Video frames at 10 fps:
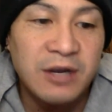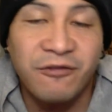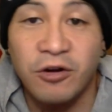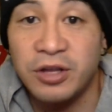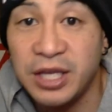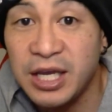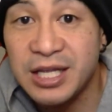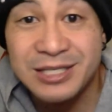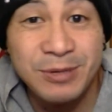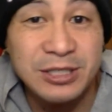for
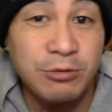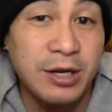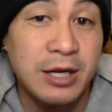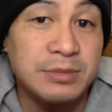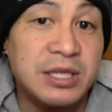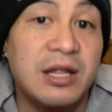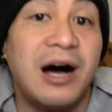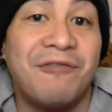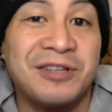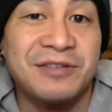need, especially when it comes to the
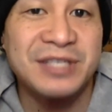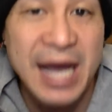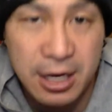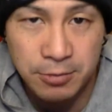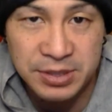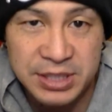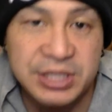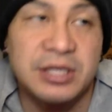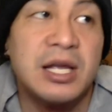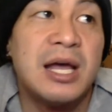offensive tackle
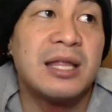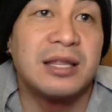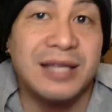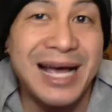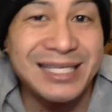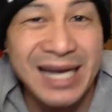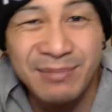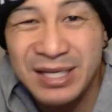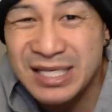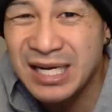position. The last
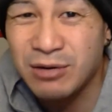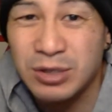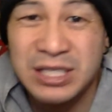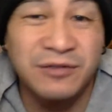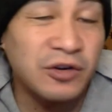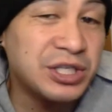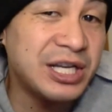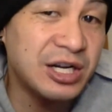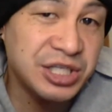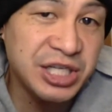time he did it was his first
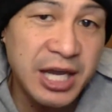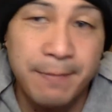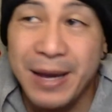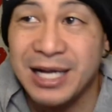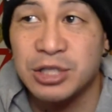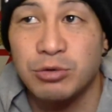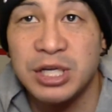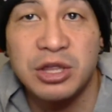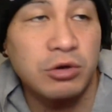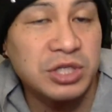year as GM back in
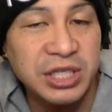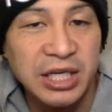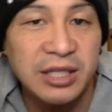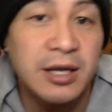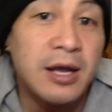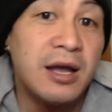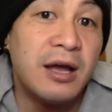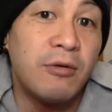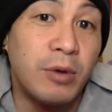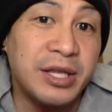2013
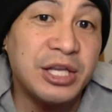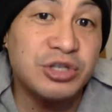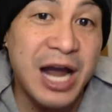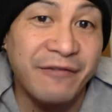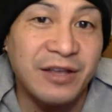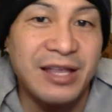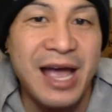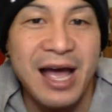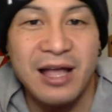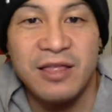when he drafted
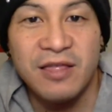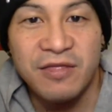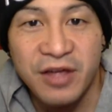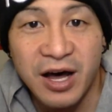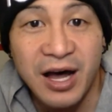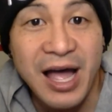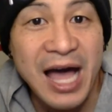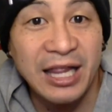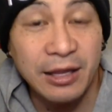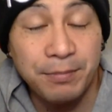the
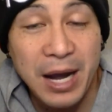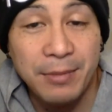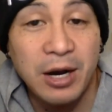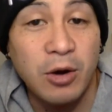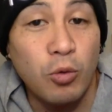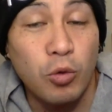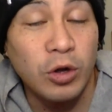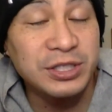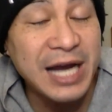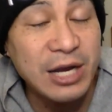Alabama
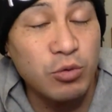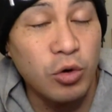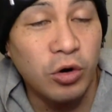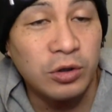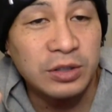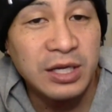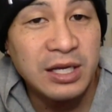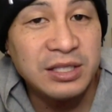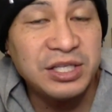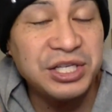Roll Tide Roll,
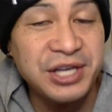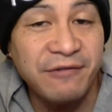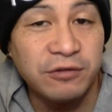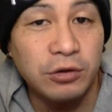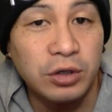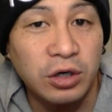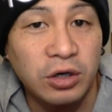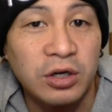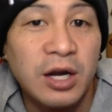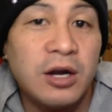DJ
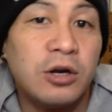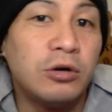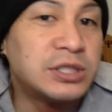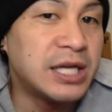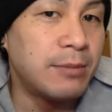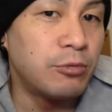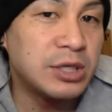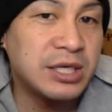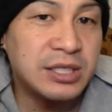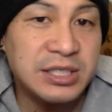Fluker, who some
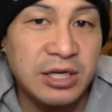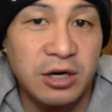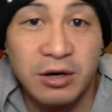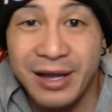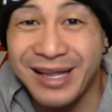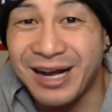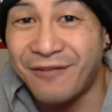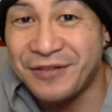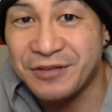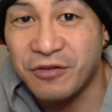would consider an
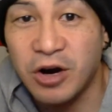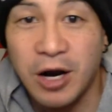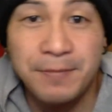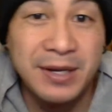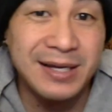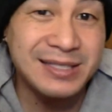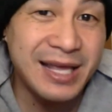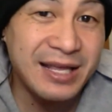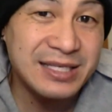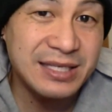offensive guard because
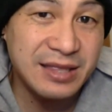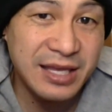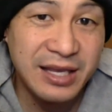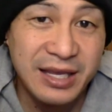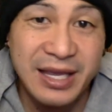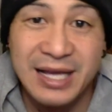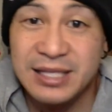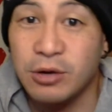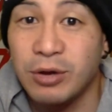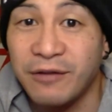they didn't think he had
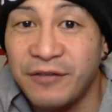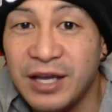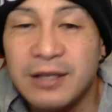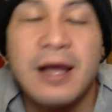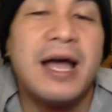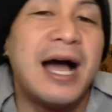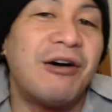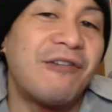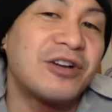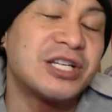the quick feet.
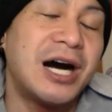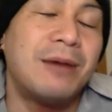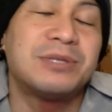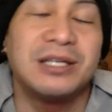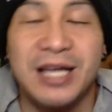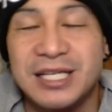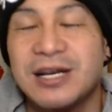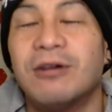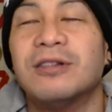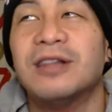However, Tom
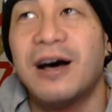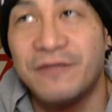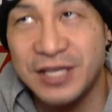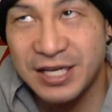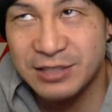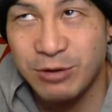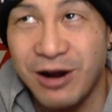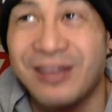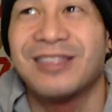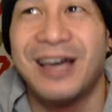Telesco loved his
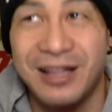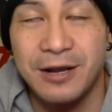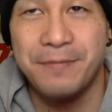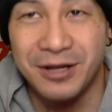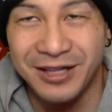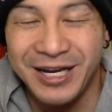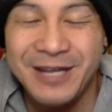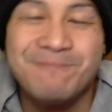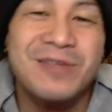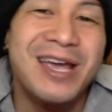rare athletic
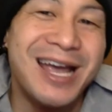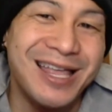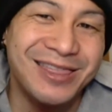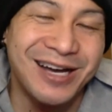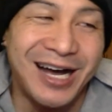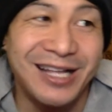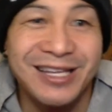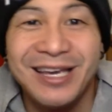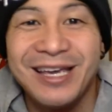ability and thought